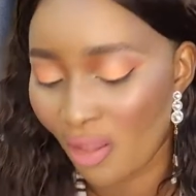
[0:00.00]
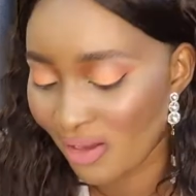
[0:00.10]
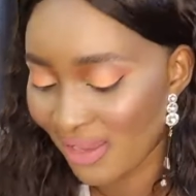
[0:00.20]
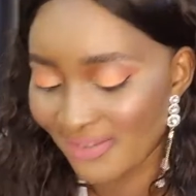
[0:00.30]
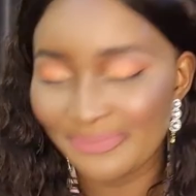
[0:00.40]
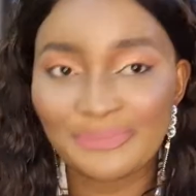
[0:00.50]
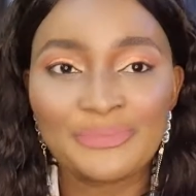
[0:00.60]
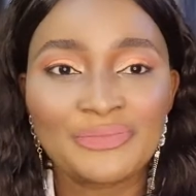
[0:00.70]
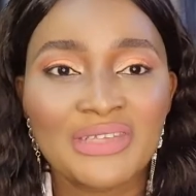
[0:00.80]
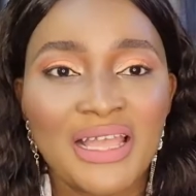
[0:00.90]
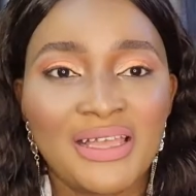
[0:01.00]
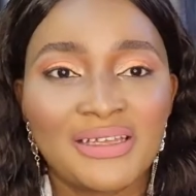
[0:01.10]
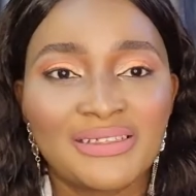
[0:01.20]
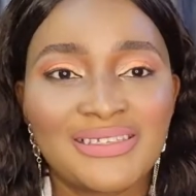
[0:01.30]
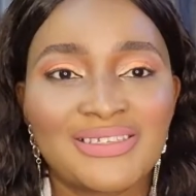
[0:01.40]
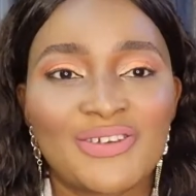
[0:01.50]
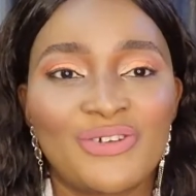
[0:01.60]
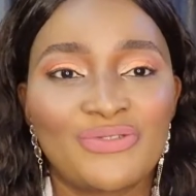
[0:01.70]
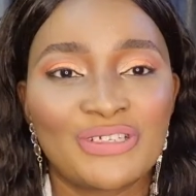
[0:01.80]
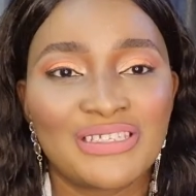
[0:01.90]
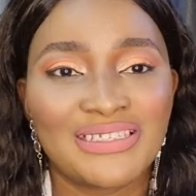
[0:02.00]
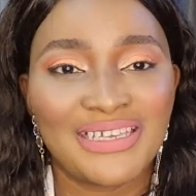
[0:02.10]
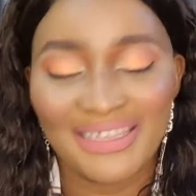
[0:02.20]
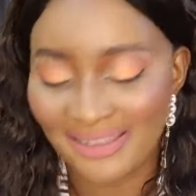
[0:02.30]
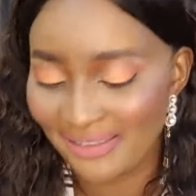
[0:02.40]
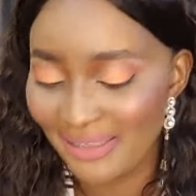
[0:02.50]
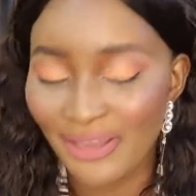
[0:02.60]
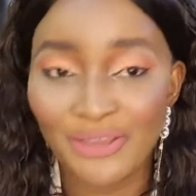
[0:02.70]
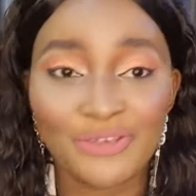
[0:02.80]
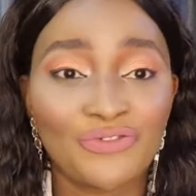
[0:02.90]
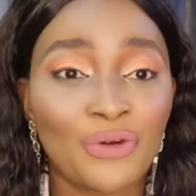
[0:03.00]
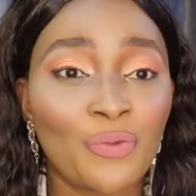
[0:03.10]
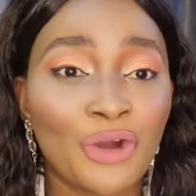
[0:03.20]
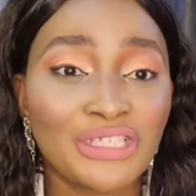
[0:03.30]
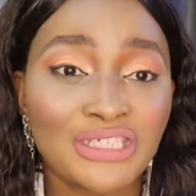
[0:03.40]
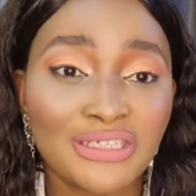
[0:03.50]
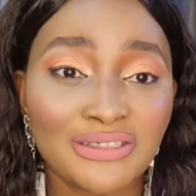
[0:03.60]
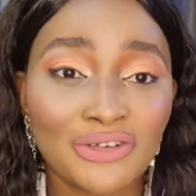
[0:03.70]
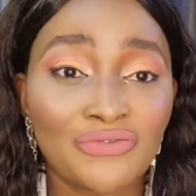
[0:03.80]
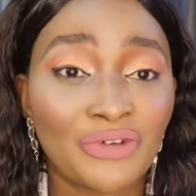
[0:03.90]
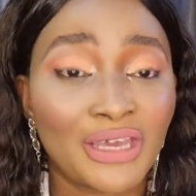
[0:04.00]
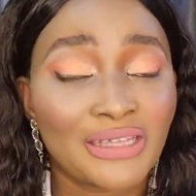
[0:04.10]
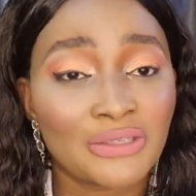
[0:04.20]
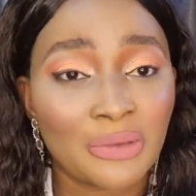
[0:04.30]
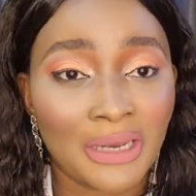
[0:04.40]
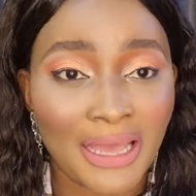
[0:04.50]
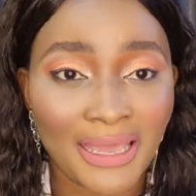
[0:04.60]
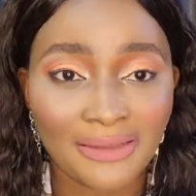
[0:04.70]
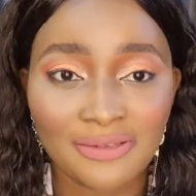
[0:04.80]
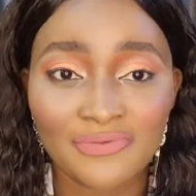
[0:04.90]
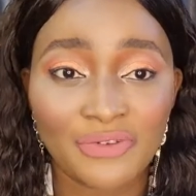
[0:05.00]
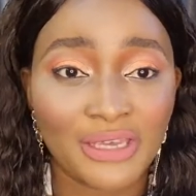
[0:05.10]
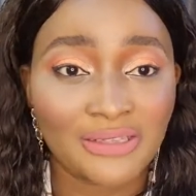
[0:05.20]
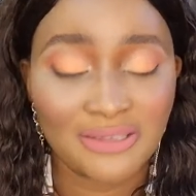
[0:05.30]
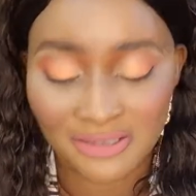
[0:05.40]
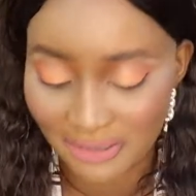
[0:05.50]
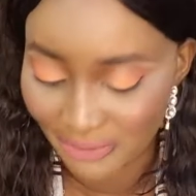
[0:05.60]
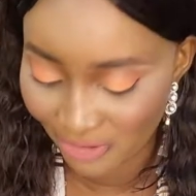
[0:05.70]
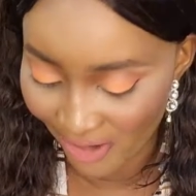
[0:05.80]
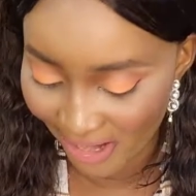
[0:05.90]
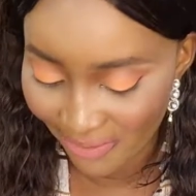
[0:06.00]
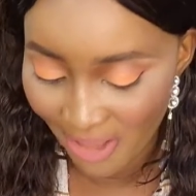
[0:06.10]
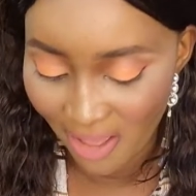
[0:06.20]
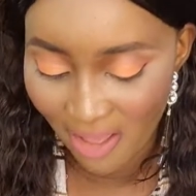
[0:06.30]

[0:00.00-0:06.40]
Okay. This is all for today. Thank you for watching. Don't forget to like. Don't forget to subscribe.